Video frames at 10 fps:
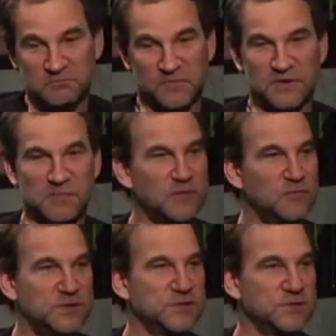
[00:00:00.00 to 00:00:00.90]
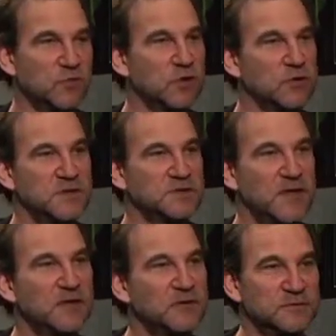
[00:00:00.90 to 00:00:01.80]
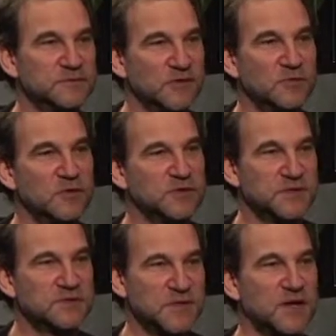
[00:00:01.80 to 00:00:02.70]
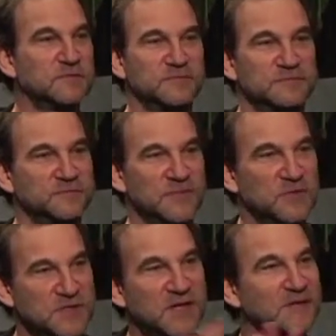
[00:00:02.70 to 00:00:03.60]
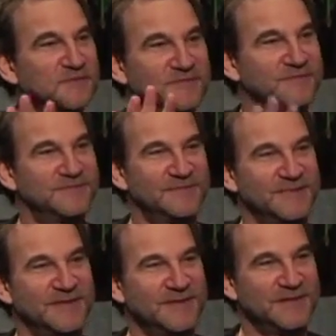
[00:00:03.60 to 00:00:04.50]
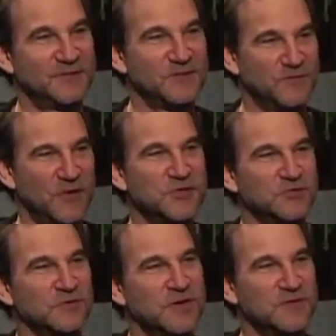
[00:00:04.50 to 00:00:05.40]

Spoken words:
think maybe we should just work on it together. Soderbergh said, done. That was it. It was a very short